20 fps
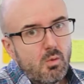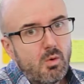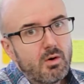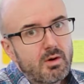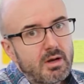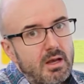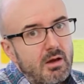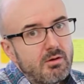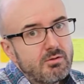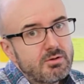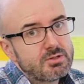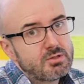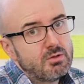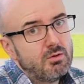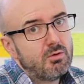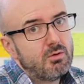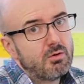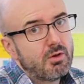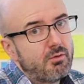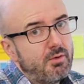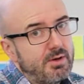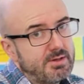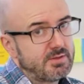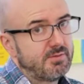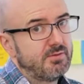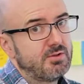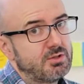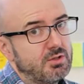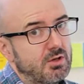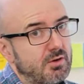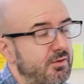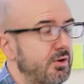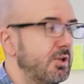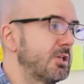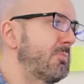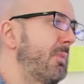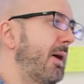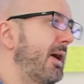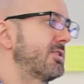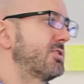While Cleo does all the rest of the stuff you'd
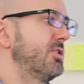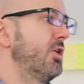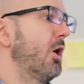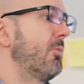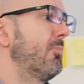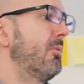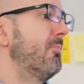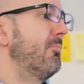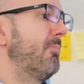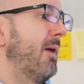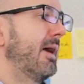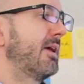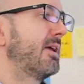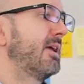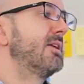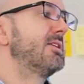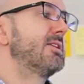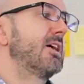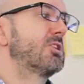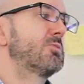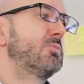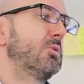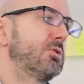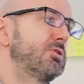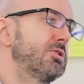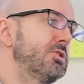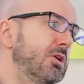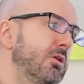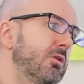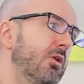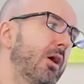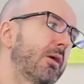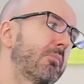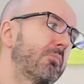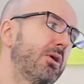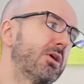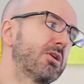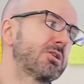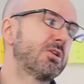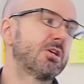expect an open banking dashboard to do, like
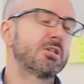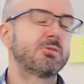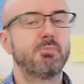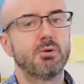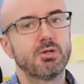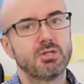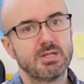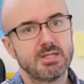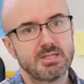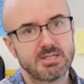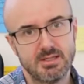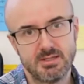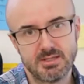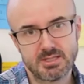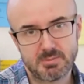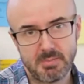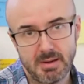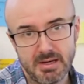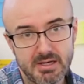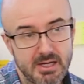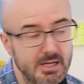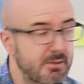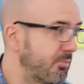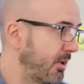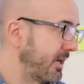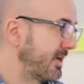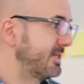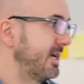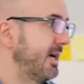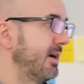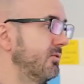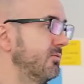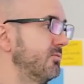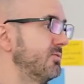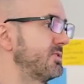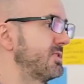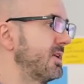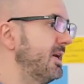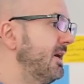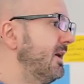personalised budgets and spending
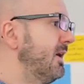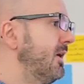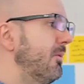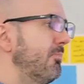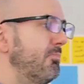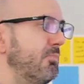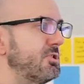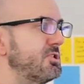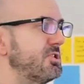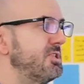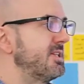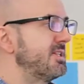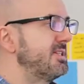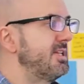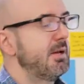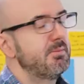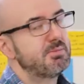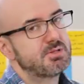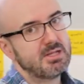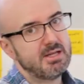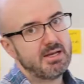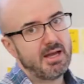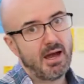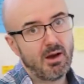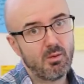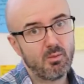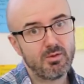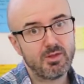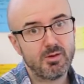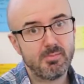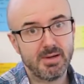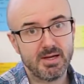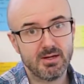breakdowns, budgeting tips and help with the